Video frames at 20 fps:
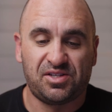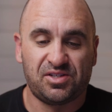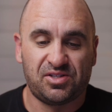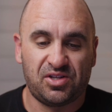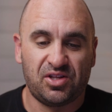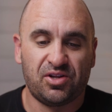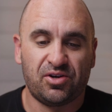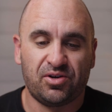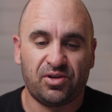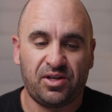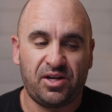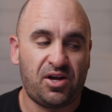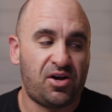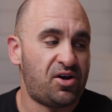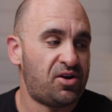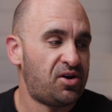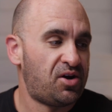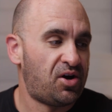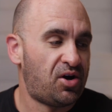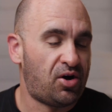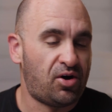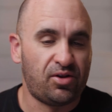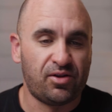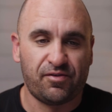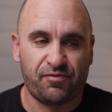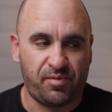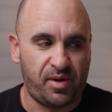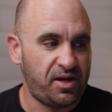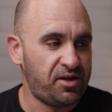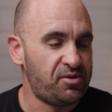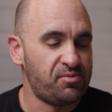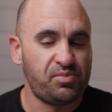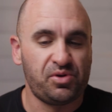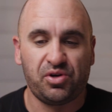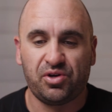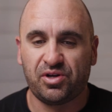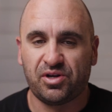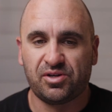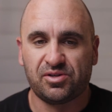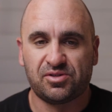is literally on all of my
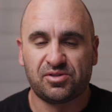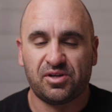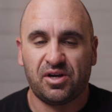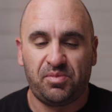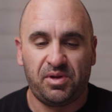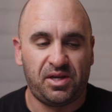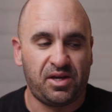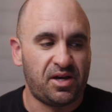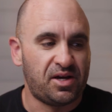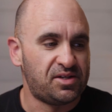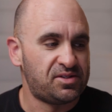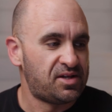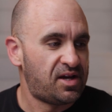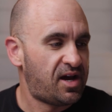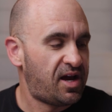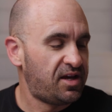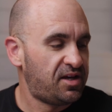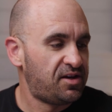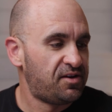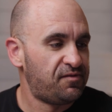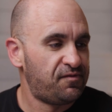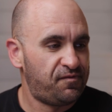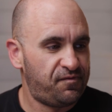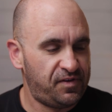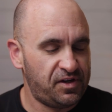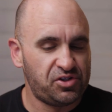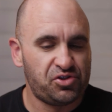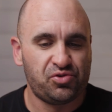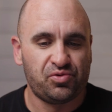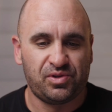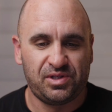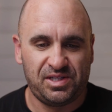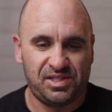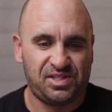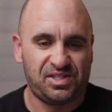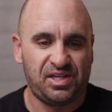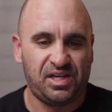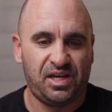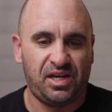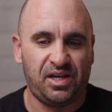computers because I can visually
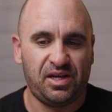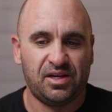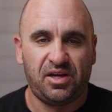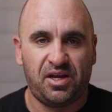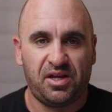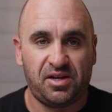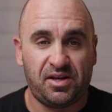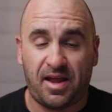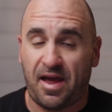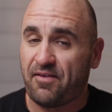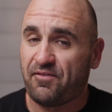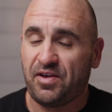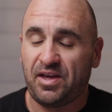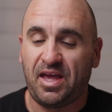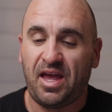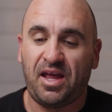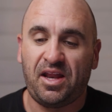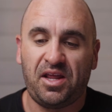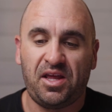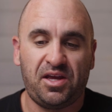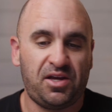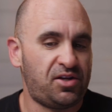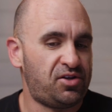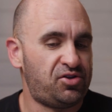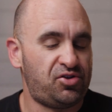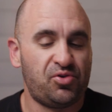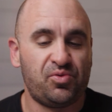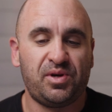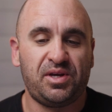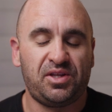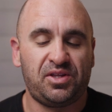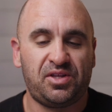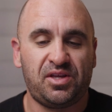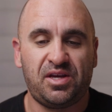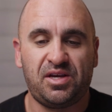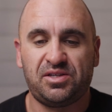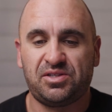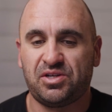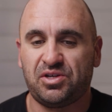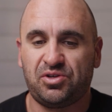see it navigating and doing
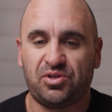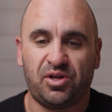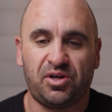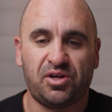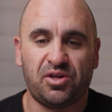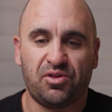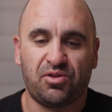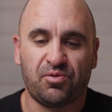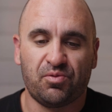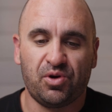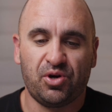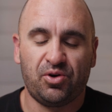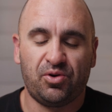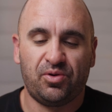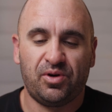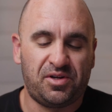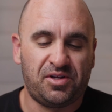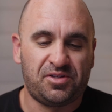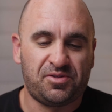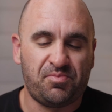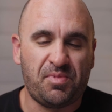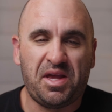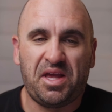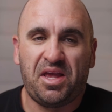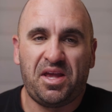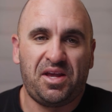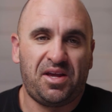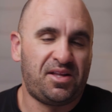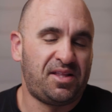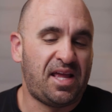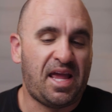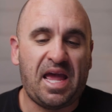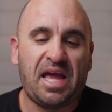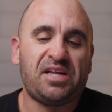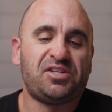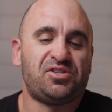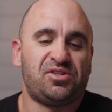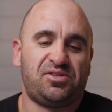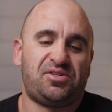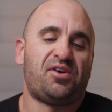things and clicking through. It's making the
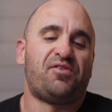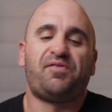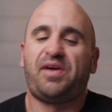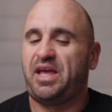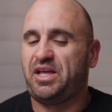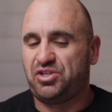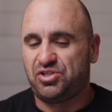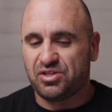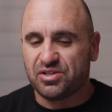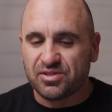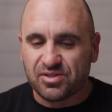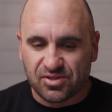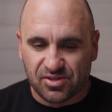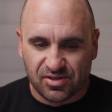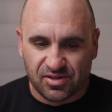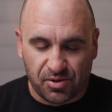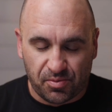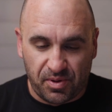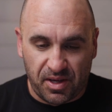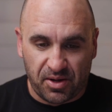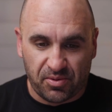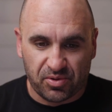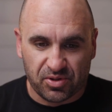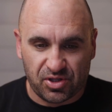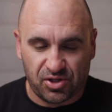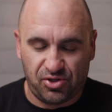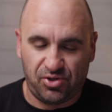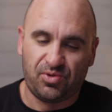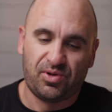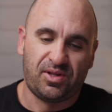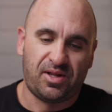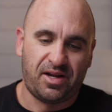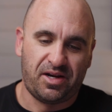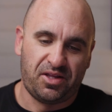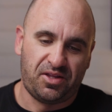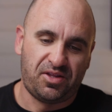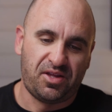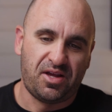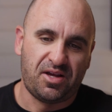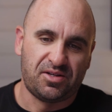agent of agents to be able to do a lot of
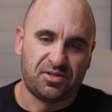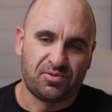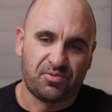things,